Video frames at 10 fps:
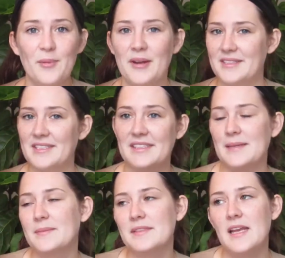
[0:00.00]
whereas it
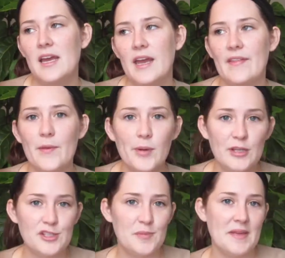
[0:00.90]
seems in the book
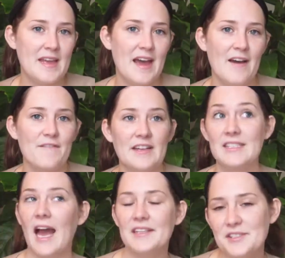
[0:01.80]
to be a
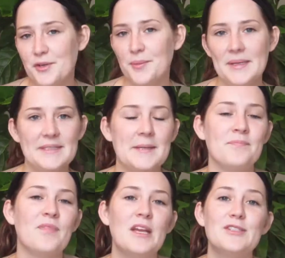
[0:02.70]
fantastical
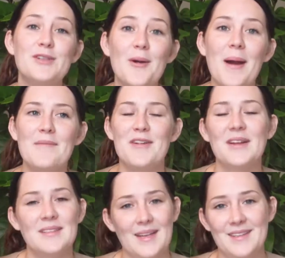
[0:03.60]
reason. So I'm
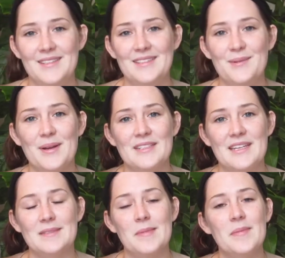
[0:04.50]
very excited to see where it
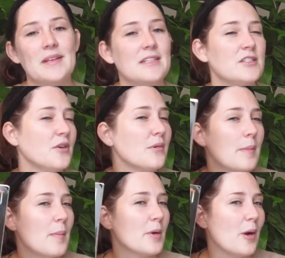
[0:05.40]
takes me, because I don't
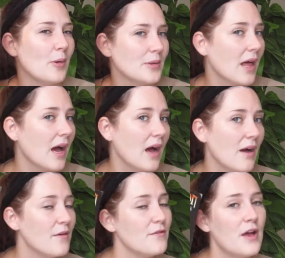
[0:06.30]
remember a whole lot
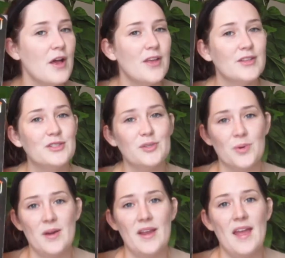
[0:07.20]
of the
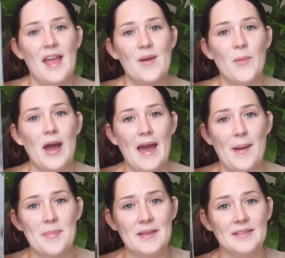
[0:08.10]
story and what
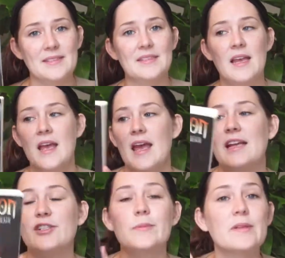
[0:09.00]
happens.
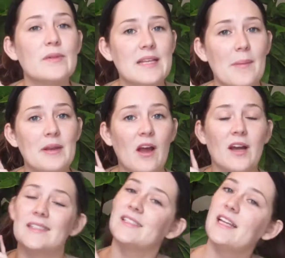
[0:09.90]
In terms of what's happening
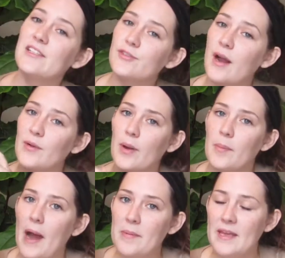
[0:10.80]
on Denderon, where
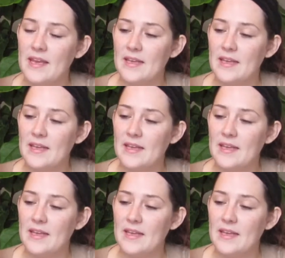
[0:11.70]
Bobby